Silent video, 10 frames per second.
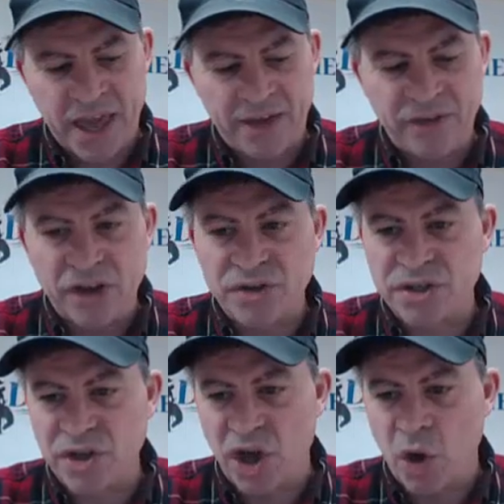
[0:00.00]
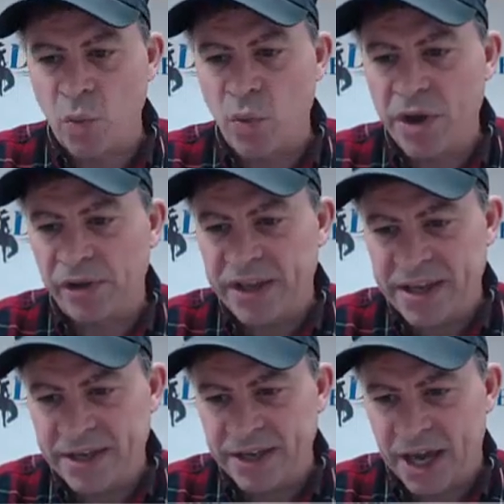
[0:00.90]
The heavier snow will
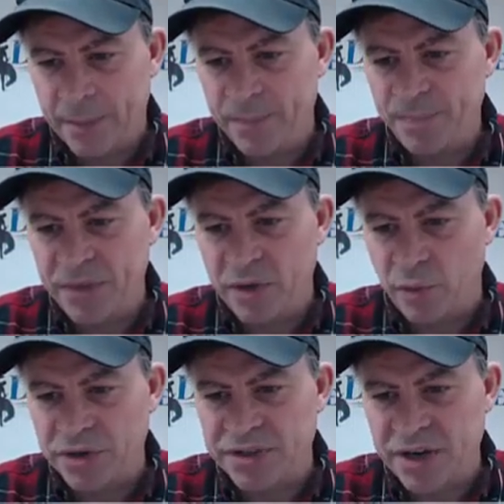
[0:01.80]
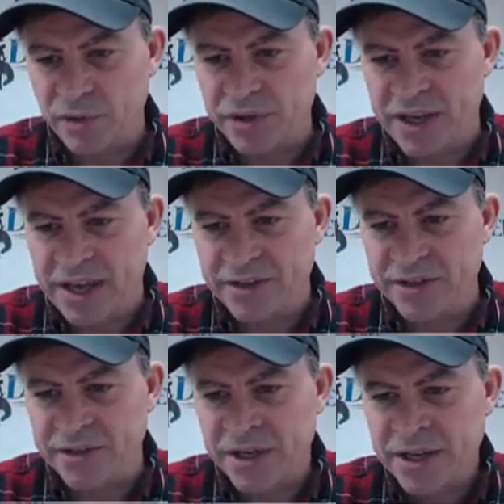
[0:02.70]
end up in north central
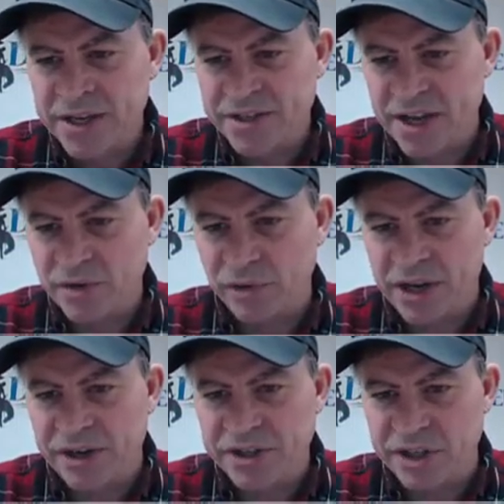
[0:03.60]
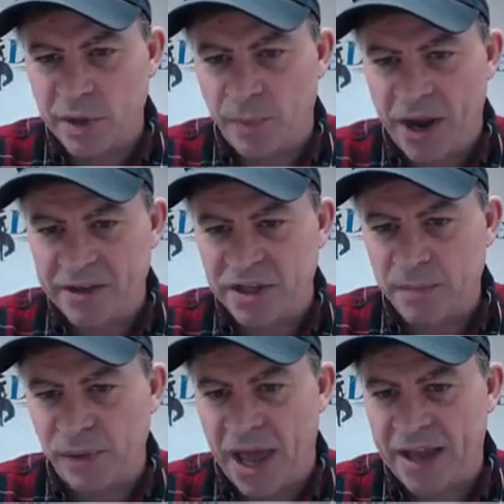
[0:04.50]
Kansas, central areas of
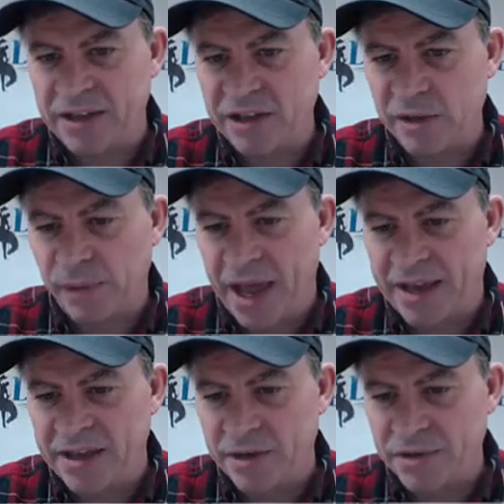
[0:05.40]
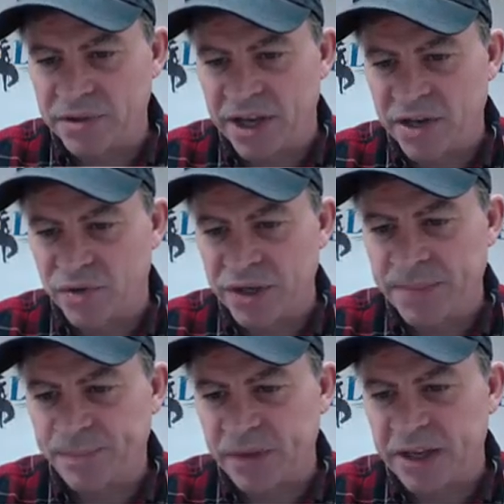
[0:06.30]
Nebraska, back into the Black Hills
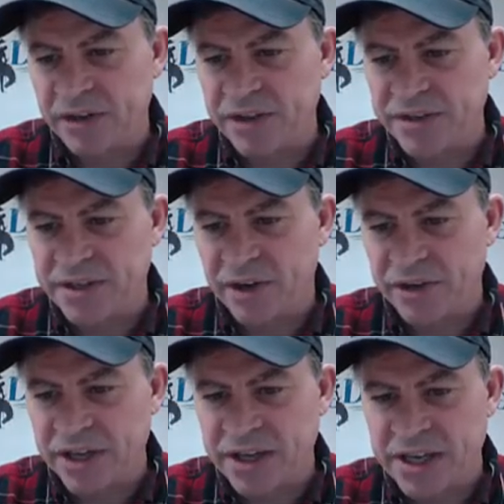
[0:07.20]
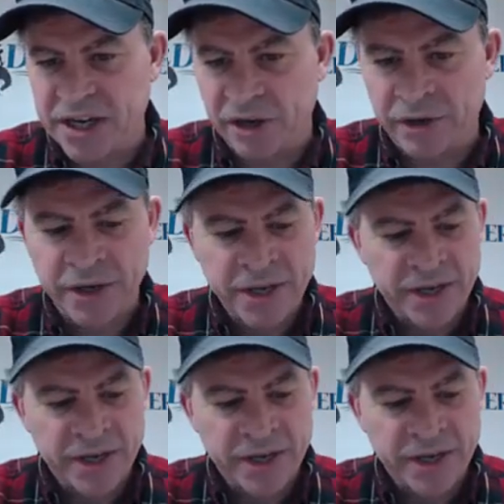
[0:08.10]
country, into this area here.